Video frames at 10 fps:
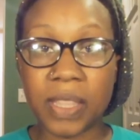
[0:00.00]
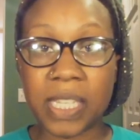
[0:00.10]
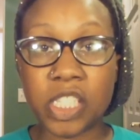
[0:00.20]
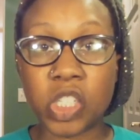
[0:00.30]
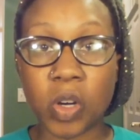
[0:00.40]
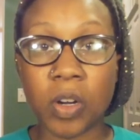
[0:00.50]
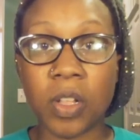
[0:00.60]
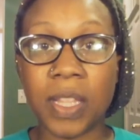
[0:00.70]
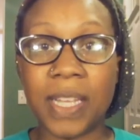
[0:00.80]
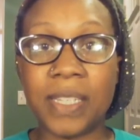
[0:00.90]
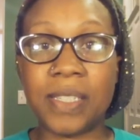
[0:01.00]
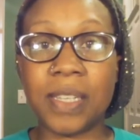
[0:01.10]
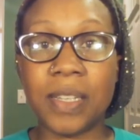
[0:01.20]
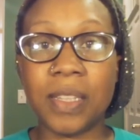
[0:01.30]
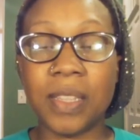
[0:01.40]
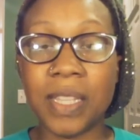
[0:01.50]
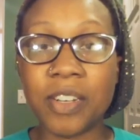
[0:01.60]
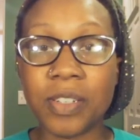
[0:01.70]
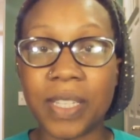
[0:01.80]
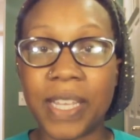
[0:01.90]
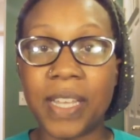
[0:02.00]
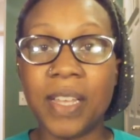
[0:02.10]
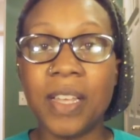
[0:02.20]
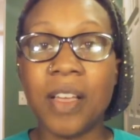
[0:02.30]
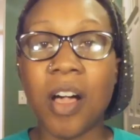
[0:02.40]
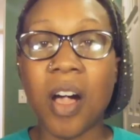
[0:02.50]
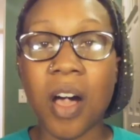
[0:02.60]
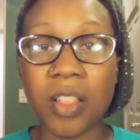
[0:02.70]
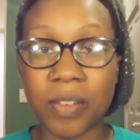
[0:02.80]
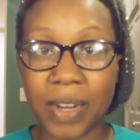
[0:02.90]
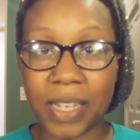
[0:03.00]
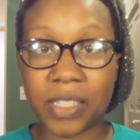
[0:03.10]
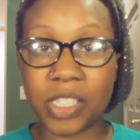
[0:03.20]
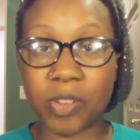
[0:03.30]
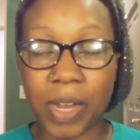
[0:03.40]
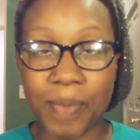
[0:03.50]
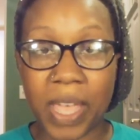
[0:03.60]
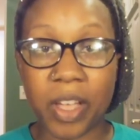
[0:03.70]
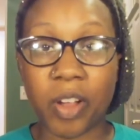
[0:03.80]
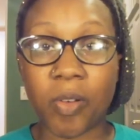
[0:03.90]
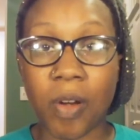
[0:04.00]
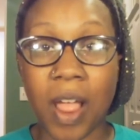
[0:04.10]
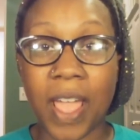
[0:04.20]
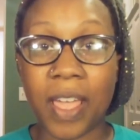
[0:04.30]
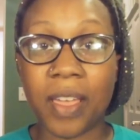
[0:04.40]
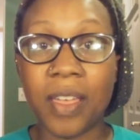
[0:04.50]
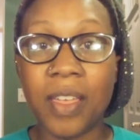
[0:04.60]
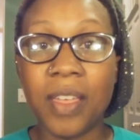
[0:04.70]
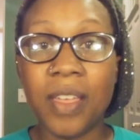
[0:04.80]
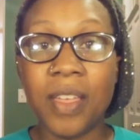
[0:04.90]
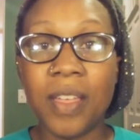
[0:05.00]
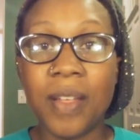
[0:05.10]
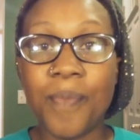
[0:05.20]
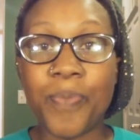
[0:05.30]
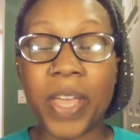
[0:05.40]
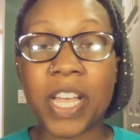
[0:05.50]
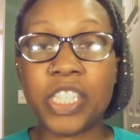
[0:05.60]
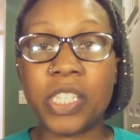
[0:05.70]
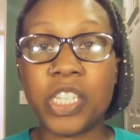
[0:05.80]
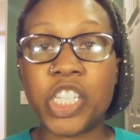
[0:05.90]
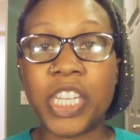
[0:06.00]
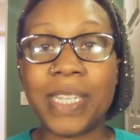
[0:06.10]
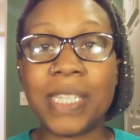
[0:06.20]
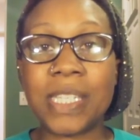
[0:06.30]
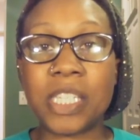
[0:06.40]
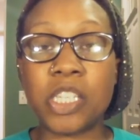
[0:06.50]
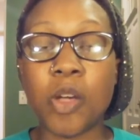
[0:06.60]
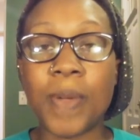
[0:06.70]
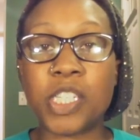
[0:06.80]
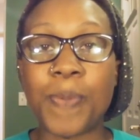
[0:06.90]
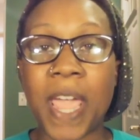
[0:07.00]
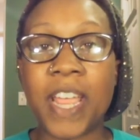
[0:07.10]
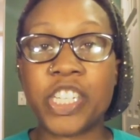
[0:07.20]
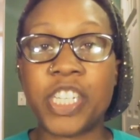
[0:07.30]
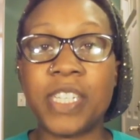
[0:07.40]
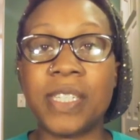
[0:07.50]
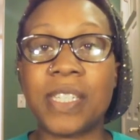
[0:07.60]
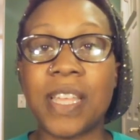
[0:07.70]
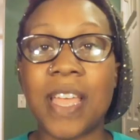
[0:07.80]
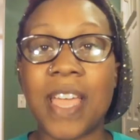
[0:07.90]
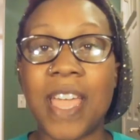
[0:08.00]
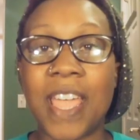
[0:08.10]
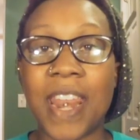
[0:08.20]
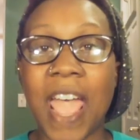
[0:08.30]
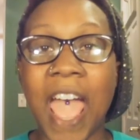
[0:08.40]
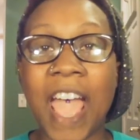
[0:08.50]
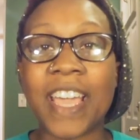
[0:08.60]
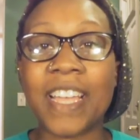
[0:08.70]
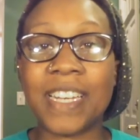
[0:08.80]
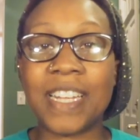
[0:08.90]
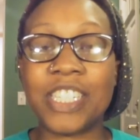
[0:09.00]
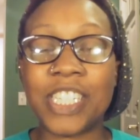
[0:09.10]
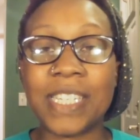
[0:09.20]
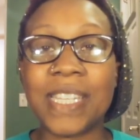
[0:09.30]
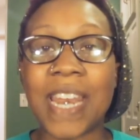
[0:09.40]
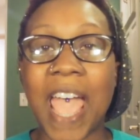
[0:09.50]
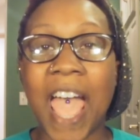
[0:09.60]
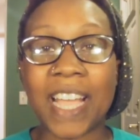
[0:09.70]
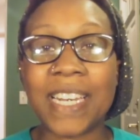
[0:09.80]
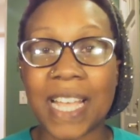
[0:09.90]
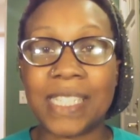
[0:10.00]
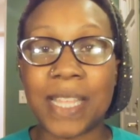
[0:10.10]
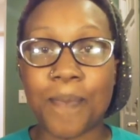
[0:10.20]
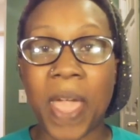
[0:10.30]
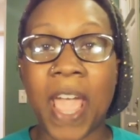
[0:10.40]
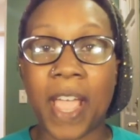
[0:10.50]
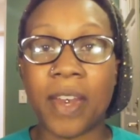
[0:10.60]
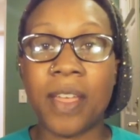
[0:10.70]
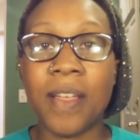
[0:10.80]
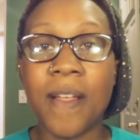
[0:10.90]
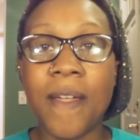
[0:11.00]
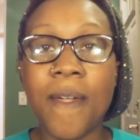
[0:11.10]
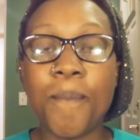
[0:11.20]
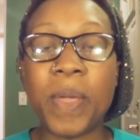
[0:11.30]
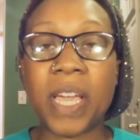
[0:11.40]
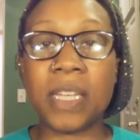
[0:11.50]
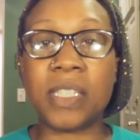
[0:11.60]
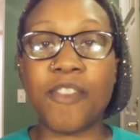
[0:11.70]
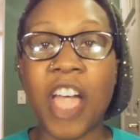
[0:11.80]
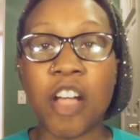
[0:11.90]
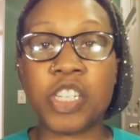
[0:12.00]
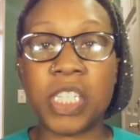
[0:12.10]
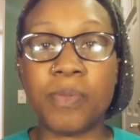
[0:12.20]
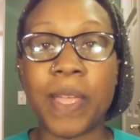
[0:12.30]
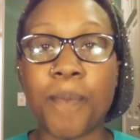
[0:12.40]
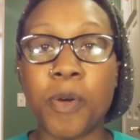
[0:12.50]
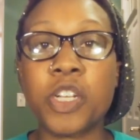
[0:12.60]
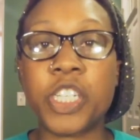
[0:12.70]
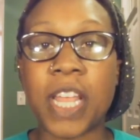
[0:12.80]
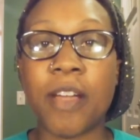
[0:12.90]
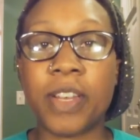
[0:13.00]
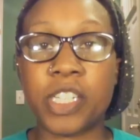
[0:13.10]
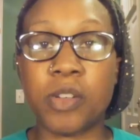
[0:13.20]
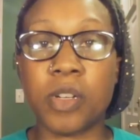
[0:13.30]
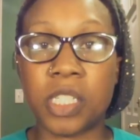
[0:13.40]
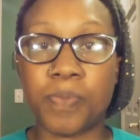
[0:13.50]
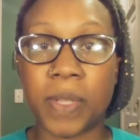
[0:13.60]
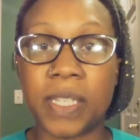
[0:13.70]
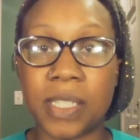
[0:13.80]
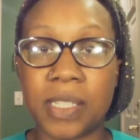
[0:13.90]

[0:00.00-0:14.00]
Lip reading: This girl is literally hollering, screaming, crying because she's in so much pain. She is in agonizing pain because of how she's being pushed down into her splits.